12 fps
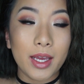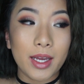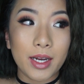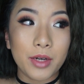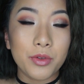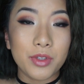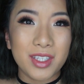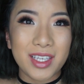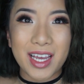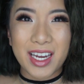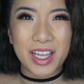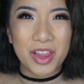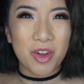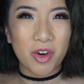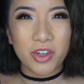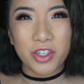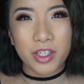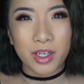and I don't see any
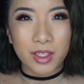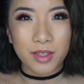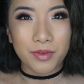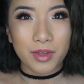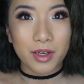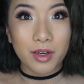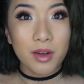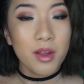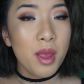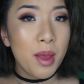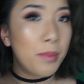large chunks of glitter,